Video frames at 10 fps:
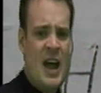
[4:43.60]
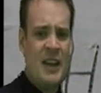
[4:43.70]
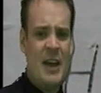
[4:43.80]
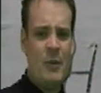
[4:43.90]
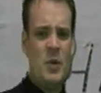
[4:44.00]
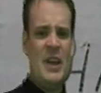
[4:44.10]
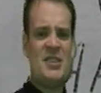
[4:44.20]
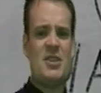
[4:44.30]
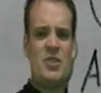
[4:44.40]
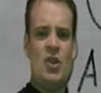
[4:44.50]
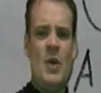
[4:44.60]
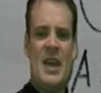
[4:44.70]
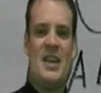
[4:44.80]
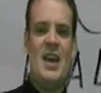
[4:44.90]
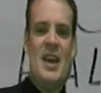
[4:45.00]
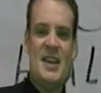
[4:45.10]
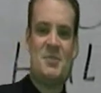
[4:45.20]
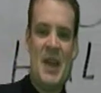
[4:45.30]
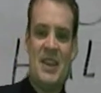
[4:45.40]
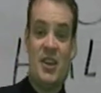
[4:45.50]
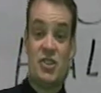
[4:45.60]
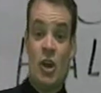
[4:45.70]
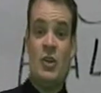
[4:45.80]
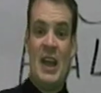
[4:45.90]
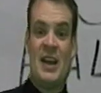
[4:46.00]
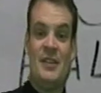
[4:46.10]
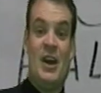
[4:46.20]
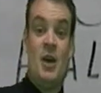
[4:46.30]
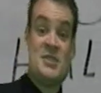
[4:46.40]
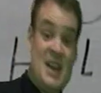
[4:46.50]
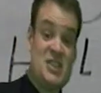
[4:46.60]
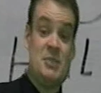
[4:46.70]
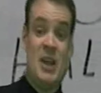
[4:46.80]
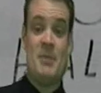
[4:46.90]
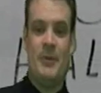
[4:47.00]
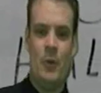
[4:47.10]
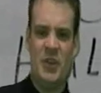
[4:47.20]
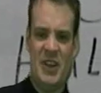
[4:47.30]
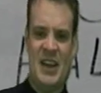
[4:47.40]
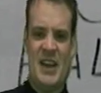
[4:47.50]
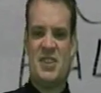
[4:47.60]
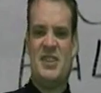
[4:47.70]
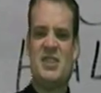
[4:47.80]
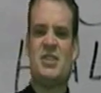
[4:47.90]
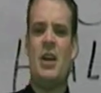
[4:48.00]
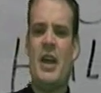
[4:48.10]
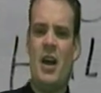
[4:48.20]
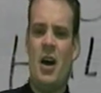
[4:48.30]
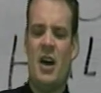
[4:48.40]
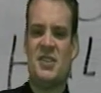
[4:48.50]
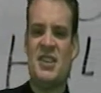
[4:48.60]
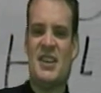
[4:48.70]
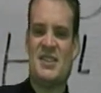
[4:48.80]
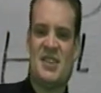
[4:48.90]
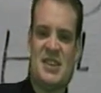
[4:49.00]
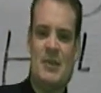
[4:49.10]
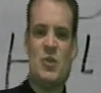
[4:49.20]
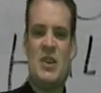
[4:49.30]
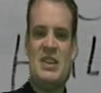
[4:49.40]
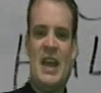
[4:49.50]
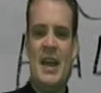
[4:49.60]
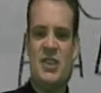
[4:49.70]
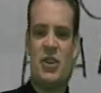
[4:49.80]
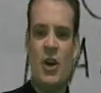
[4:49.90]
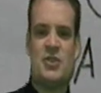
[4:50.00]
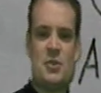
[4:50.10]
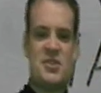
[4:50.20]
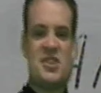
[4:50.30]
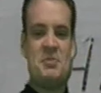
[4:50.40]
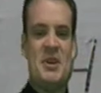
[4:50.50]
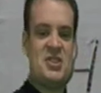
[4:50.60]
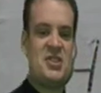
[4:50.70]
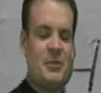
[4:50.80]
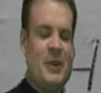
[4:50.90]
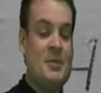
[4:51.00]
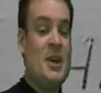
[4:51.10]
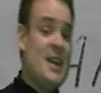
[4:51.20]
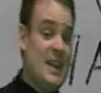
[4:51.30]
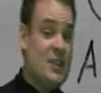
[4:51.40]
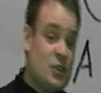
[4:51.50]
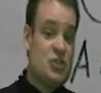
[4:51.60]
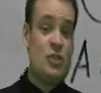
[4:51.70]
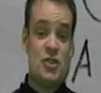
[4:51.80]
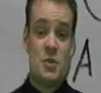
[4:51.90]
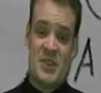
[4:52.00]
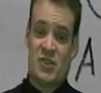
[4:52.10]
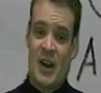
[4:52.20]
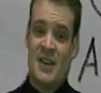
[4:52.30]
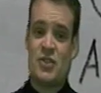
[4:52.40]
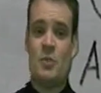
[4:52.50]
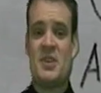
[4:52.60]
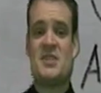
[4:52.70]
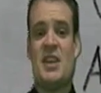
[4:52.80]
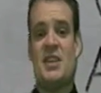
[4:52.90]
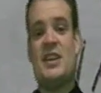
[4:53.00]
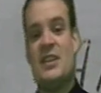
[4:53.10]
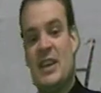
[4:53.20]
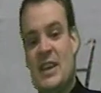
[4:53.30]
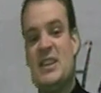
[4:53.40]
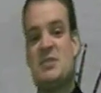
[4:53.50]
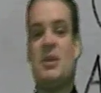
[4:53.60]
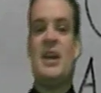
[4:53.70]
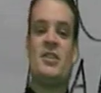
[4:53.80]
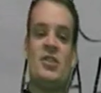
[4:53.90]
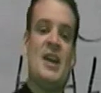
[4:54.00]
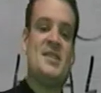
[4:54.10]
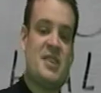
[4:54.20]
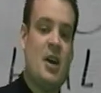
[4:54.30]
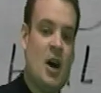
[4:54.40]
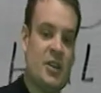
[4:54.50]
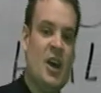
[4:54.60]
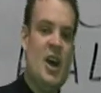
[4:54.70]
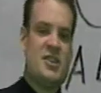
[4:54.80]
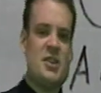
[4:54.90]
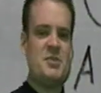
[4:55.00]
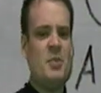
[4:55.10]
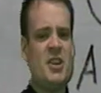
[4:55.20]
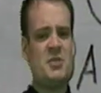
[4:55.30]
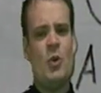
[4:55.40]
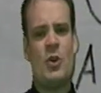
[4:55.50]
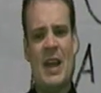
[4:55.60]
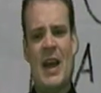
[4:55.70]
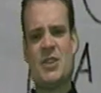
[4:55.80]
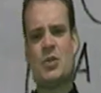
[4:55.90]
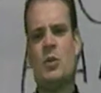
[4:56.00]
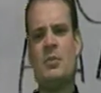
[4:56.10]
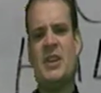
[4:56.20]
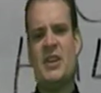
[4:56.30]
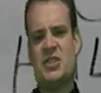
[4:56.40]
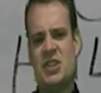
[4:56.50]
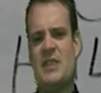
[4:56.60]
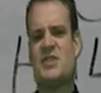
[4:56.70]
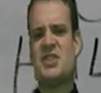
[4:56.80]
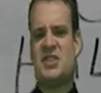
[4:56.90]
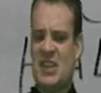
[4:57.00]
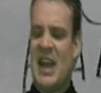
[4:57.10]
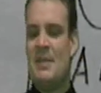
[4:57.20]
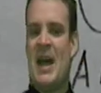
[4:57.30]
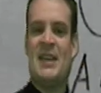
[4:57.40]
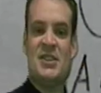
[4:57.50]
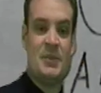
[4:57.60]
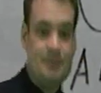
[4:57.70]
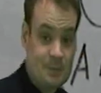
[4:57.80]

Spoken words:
and therefore what he ends up doing is making a joke out of it. I was actually black before the election. This is light-hearted. It's an attempt to engage those who are suspicious of him, either due to his race or because they think that he's playing the race card. So he's much more casual, but he achieves the same end.